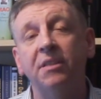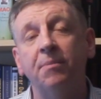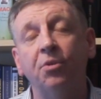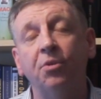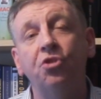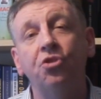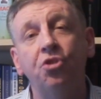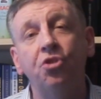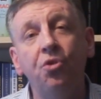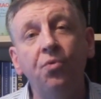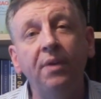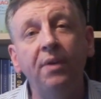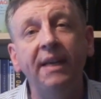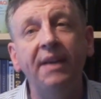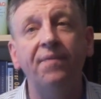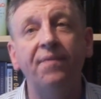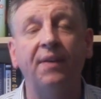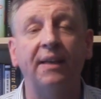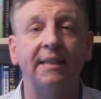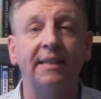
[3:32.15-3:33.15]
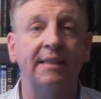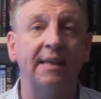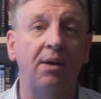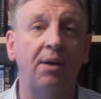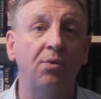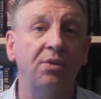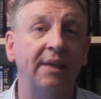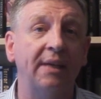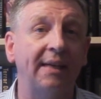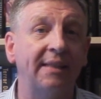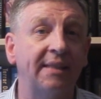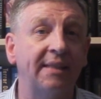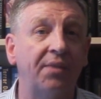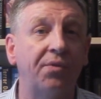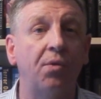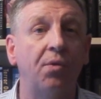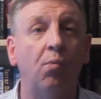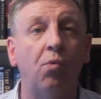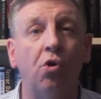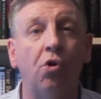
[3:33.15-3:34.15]
to put two leaflets out, I had to
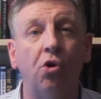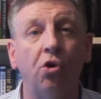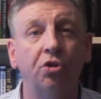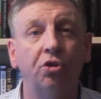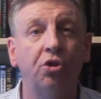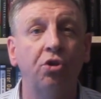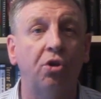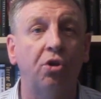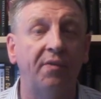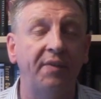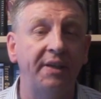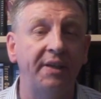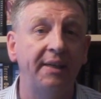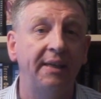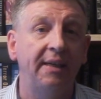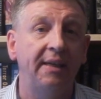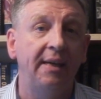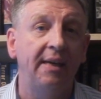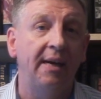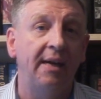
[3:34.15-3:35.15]
get the ward covered.